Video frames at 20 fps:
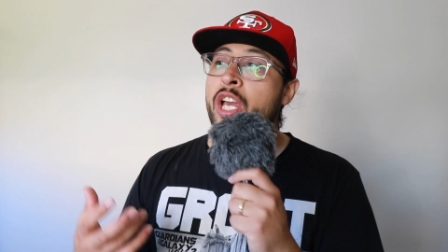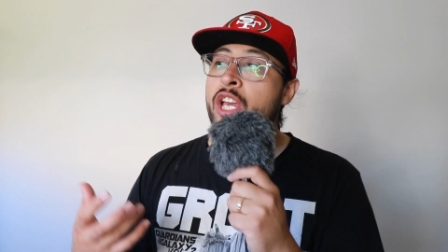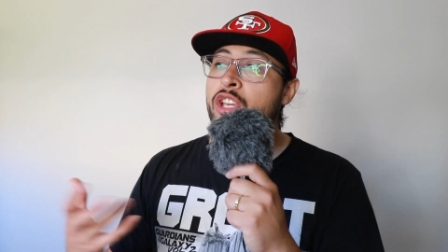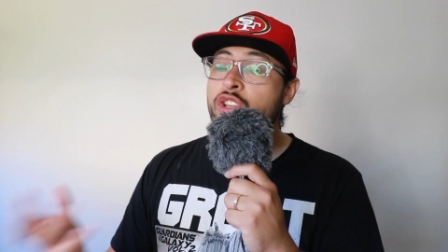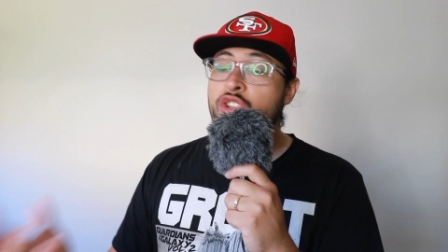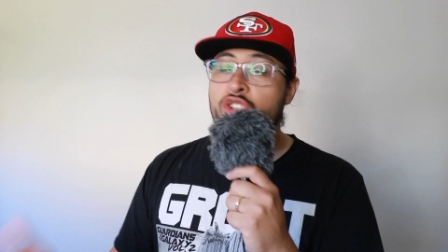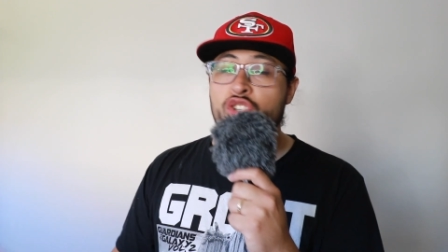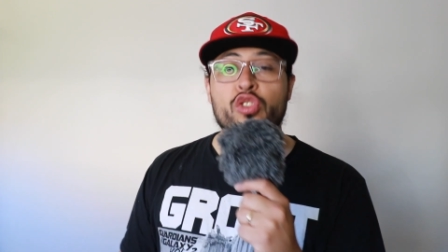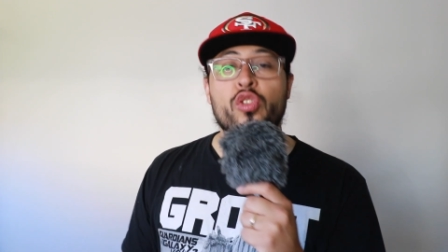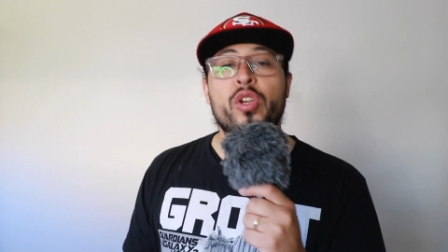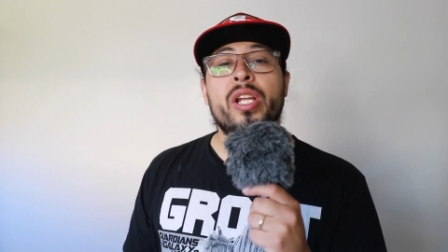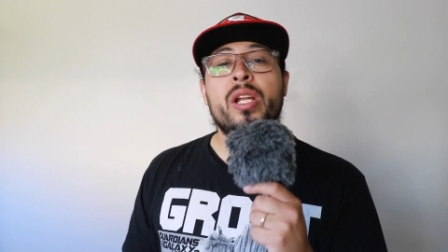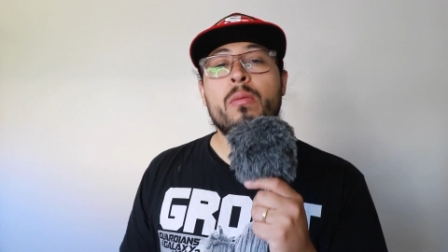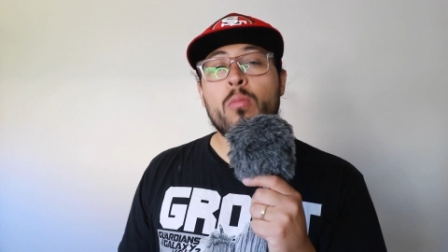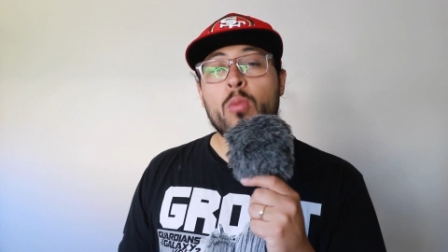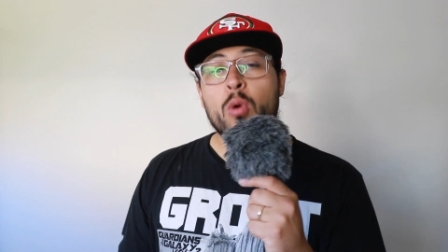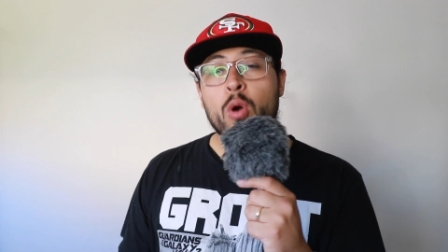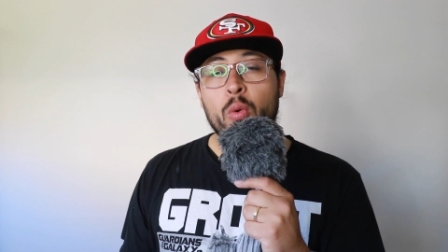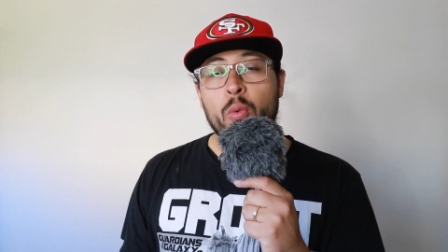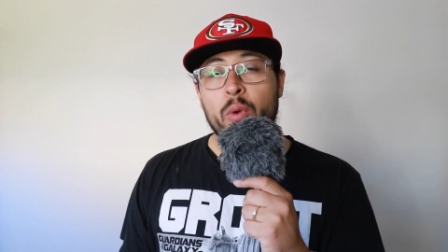you treat him
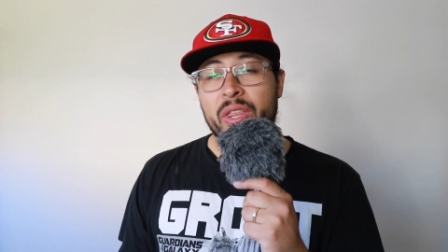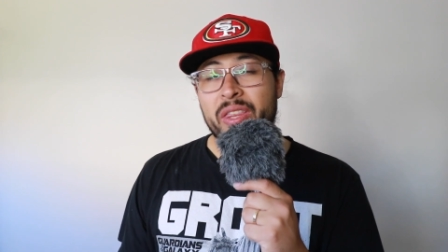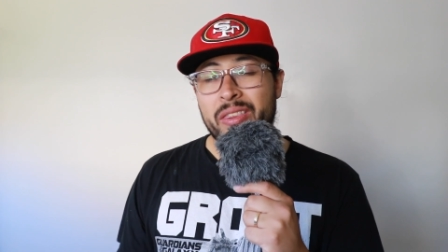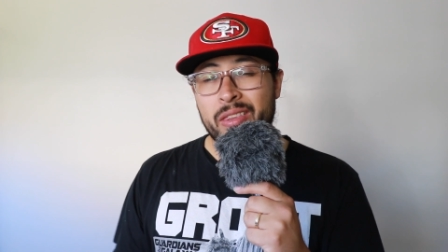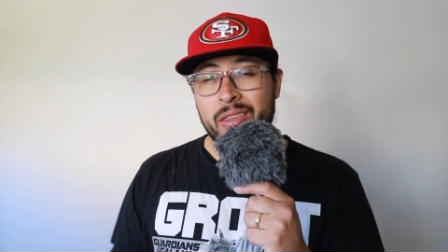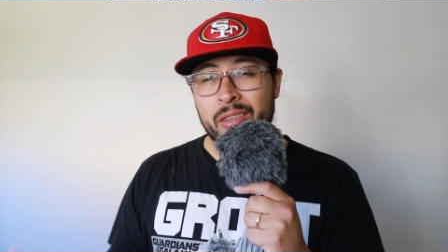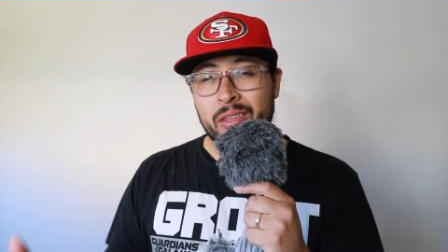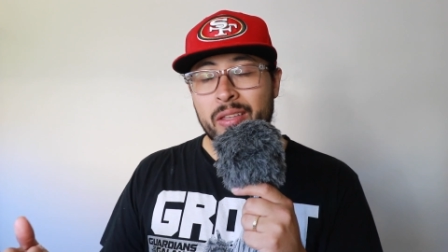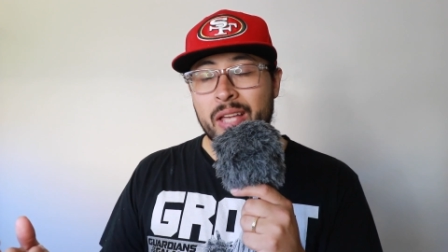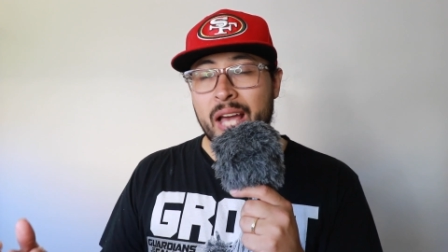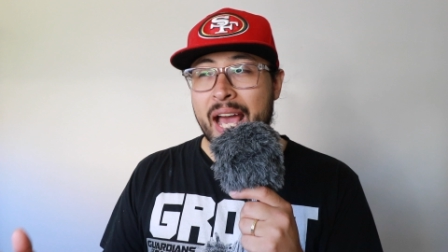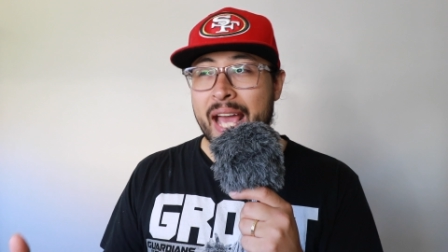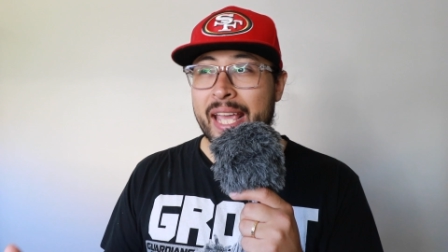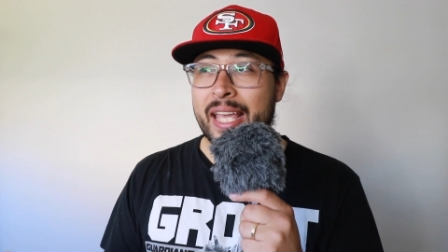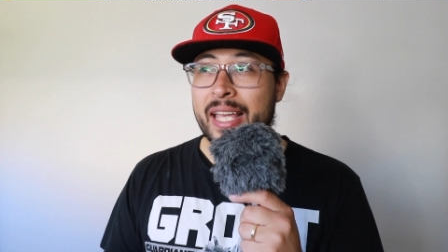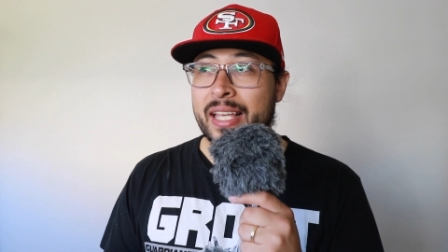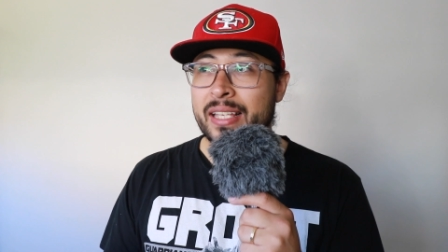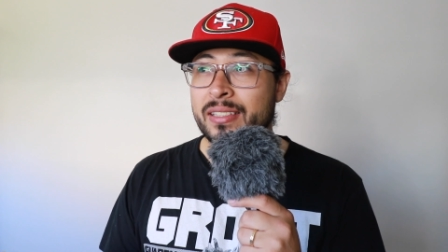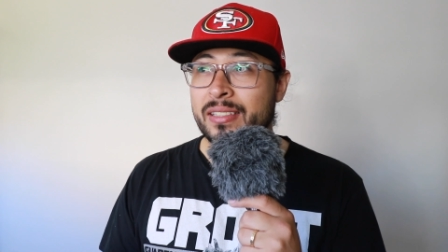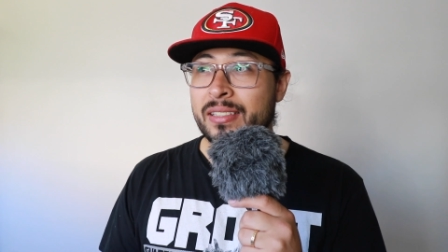more with, I
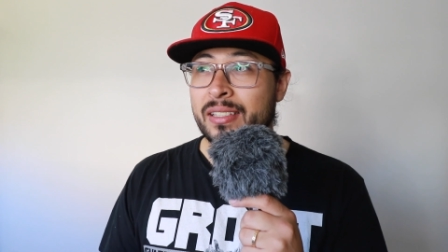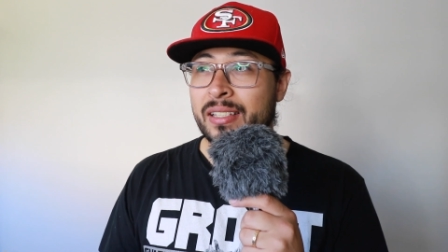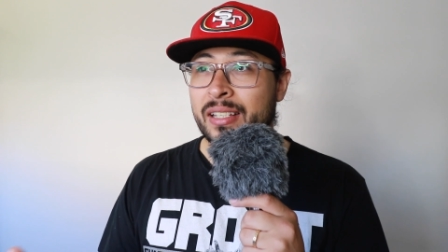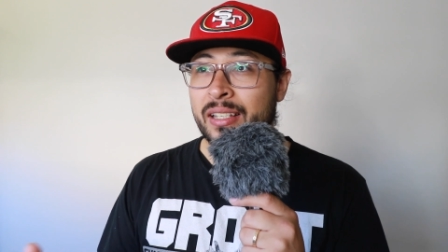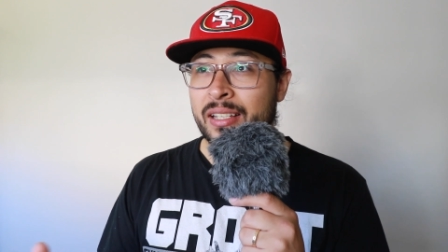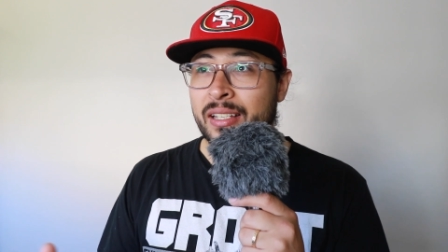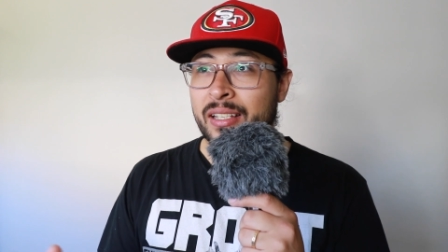guess,